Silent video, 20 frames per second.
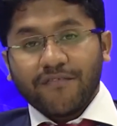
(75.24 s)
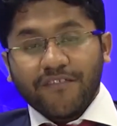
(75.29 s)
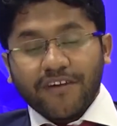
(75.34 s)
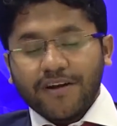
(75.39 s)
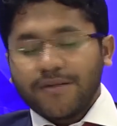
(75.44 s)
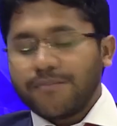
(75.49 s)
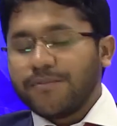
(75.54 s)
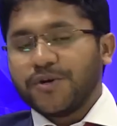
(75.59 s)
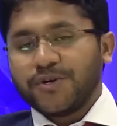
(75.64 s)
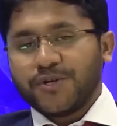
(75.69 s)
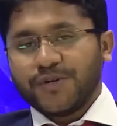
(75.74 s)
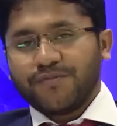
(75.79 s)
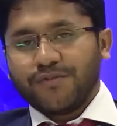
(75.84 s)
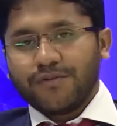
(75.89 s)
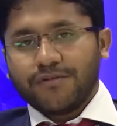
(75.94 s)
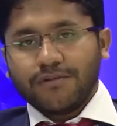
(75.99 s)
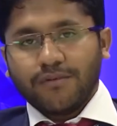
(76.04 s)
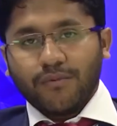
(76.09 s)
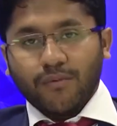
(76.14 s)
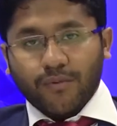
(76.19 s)
very
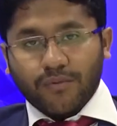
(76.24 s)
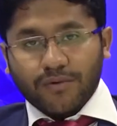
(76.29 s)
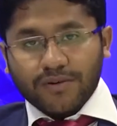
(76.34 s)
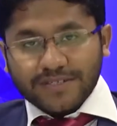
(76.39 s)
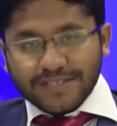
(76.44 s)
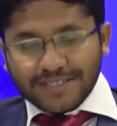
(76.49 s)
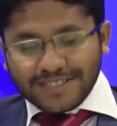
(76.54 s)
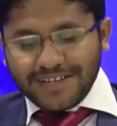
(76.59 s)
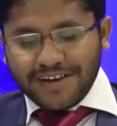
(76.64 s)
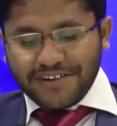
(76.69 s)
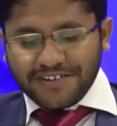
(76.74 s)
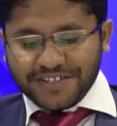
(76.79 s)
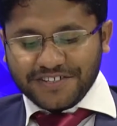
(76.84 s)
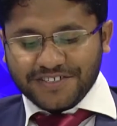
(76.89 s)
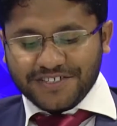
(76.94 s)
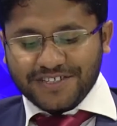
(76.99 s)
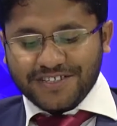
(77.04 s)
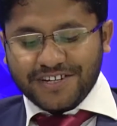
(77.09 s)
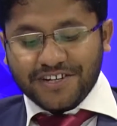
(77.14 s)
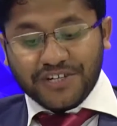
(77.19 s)
beautiful
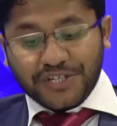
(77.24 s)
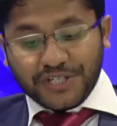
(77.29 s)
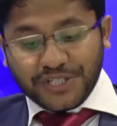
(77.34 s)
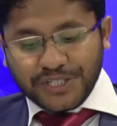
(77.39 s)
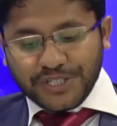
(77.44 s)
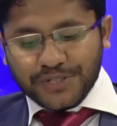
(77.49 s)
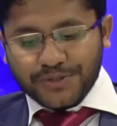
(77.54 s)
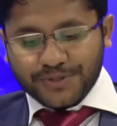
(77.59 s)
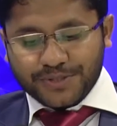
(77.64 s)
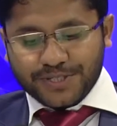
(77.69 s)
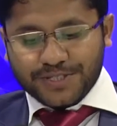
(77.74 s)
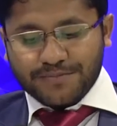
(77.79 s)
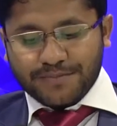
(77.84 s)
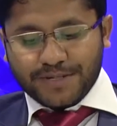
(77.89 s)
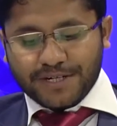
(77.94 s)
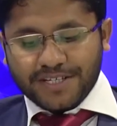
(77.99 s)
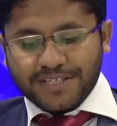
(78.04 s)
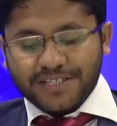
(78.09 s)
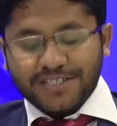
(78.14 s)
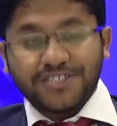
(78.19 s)
sentences that used
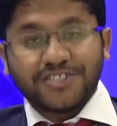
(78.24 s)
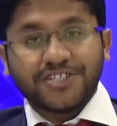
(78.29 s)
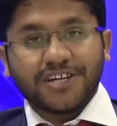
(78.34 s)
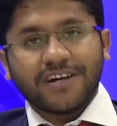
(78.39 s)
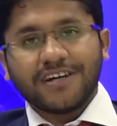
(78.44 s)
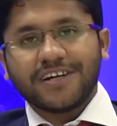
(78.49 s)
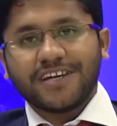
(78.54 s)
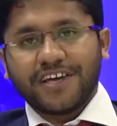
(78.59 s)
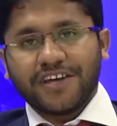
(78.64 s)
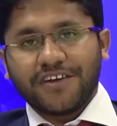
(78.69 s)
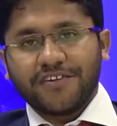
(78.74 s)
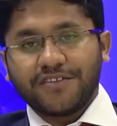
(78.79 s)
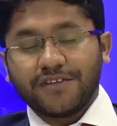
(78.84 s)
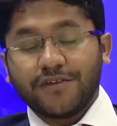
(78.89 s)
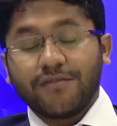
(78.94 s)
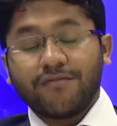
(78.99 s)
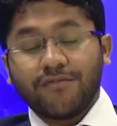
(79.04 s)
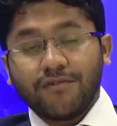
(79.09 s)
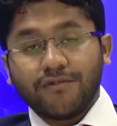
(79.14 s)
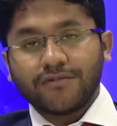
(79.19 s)
by Jahangir,
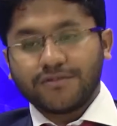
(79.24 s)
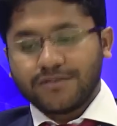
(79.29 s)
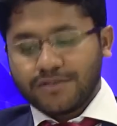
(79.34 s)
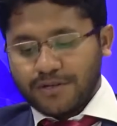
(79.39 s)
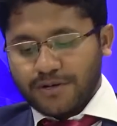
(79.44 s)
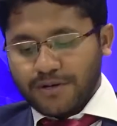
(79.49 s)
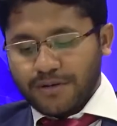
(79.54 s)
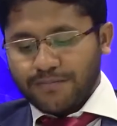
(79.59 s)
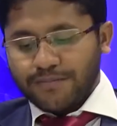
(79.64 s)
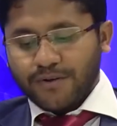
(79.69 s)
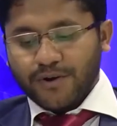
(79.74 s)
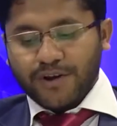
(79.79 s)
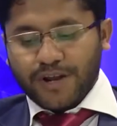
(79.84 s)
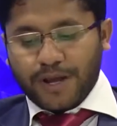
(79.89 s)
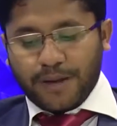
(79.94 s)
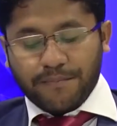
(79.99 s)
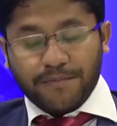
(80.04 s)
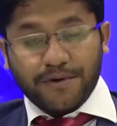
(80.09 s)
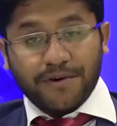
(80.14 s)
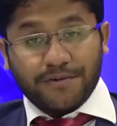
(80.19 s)
the fourth Mughal
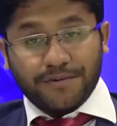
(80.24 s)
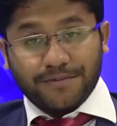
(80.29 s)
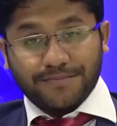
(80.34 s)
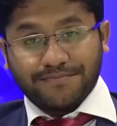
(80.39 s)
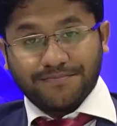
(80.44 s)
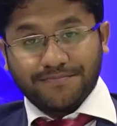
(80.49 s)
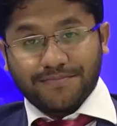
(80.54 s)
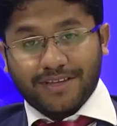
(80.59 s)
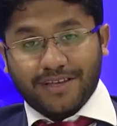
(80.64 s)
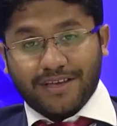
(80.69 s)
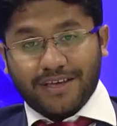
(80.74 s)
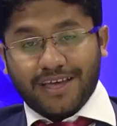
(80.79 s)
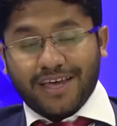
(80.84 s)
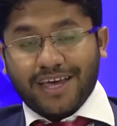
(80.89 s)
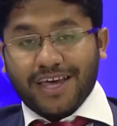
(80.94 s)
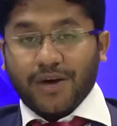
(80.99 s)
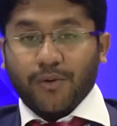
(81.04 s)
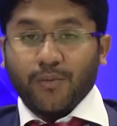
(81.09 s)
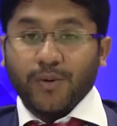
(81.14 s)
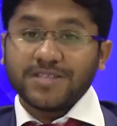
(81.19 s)
emperor.
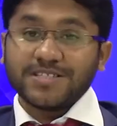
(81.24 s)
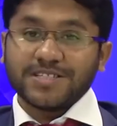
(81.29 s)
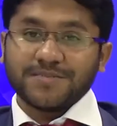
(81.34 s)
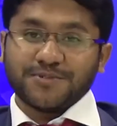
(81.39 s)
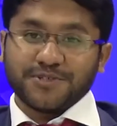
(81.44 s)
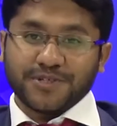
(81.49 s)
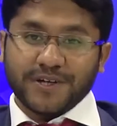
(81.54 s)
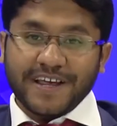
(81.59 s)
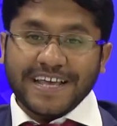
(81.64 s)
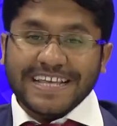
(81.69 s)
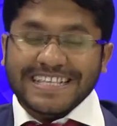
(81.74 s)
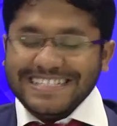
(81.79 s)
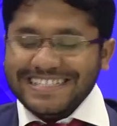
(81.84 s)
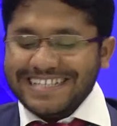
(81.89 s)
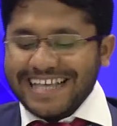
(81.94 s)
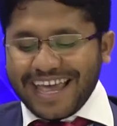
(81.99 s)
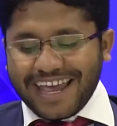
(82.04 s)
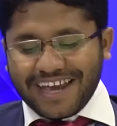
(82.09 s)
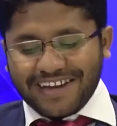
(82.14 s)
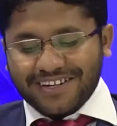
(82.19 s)
Once upon a time he
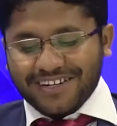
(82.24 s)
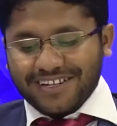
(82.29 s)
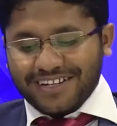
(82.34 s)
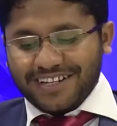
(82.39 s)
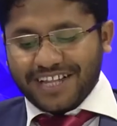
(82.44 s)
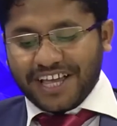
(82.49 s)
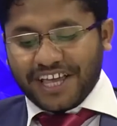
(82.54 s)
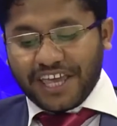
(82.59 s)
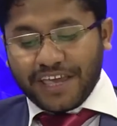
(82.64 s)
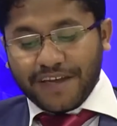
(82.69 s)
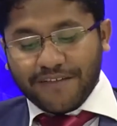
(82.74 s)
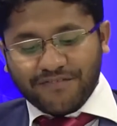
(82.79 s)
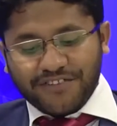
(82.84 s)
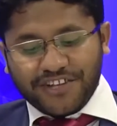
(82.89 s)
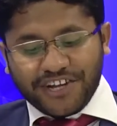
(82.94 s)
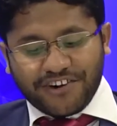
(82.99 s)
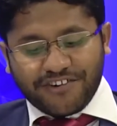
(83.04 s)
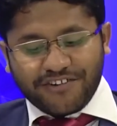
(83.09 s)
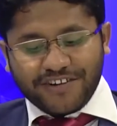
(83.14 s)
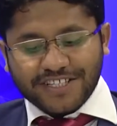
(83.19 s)
said, like, if
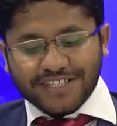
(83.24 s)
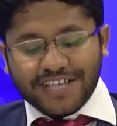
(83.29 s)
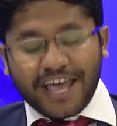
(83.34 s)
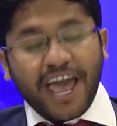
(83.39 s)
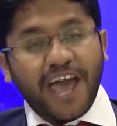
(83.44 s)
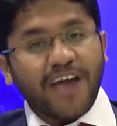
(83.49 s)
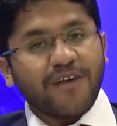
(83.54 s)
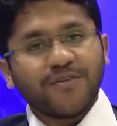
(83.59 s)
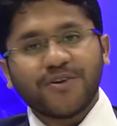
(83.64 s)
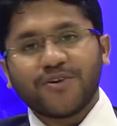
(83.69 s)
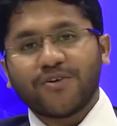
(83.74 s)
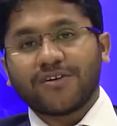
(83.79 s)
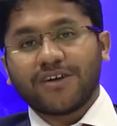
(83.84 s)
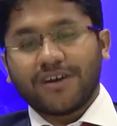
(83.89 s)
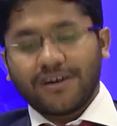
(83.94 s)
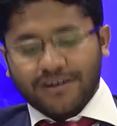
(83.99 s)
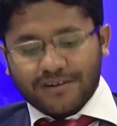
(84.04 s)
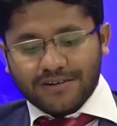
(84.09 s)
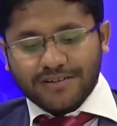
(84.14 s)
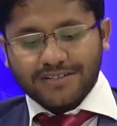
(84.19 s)
there is a heaven on
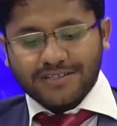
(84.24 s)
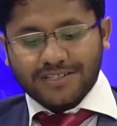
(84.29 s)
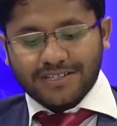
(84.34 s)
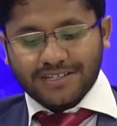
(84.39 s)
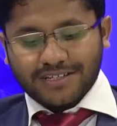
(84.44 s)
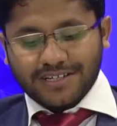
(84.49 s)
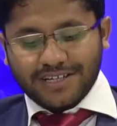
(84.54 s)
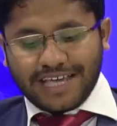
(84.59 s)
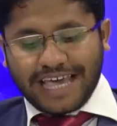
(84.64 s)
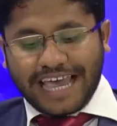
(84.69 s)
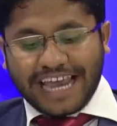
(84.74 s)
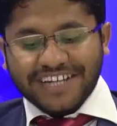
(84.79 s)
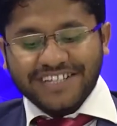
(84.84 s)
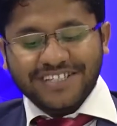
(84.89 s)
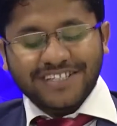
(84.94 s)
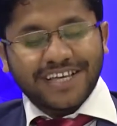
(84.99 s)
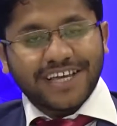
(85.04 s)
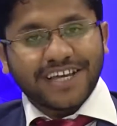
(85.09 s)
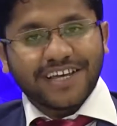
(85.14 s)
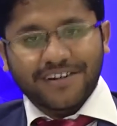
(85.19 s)
earth, it
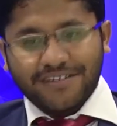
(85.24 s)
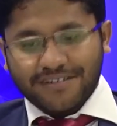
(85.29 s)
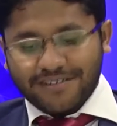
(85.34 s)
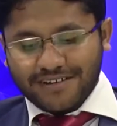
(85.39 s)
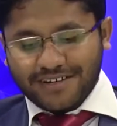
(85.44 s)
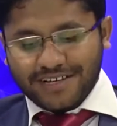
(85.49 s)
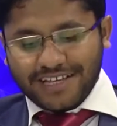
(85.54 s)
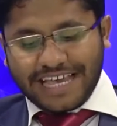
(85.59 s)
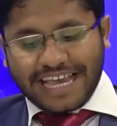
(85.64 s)
is here,